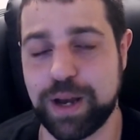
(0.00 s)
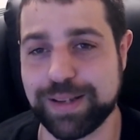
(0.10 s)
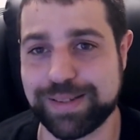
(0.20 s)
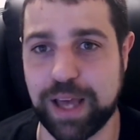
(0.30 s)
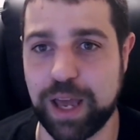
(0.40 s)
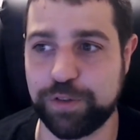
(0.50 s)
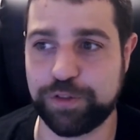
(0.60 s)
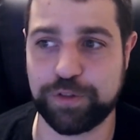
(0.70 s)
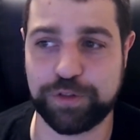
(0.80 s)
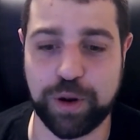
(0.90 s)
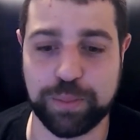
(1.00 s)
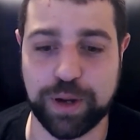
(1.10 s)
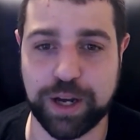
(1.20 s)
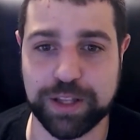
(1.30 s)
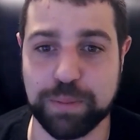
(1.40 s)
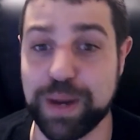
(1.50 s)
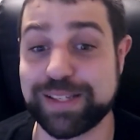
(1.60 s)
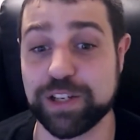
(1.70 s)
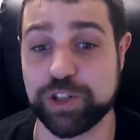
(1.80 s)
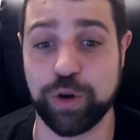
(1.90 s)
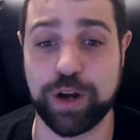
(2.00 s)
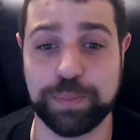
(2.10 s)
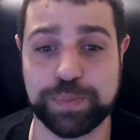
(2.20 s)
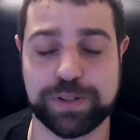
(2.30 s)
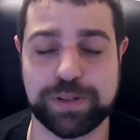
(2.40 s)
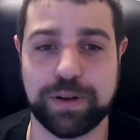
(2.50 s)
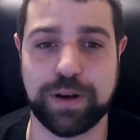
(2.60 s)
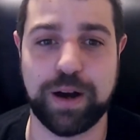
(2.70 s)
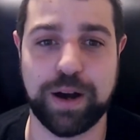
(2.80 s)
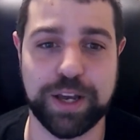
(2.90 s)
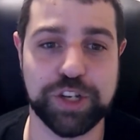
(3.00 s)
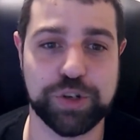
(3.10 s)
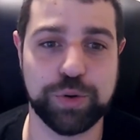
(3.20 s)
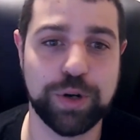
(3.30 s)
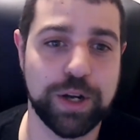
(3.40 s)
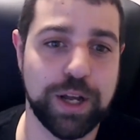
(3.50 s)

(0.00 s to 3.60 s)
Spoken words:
safe from the message lookups issue.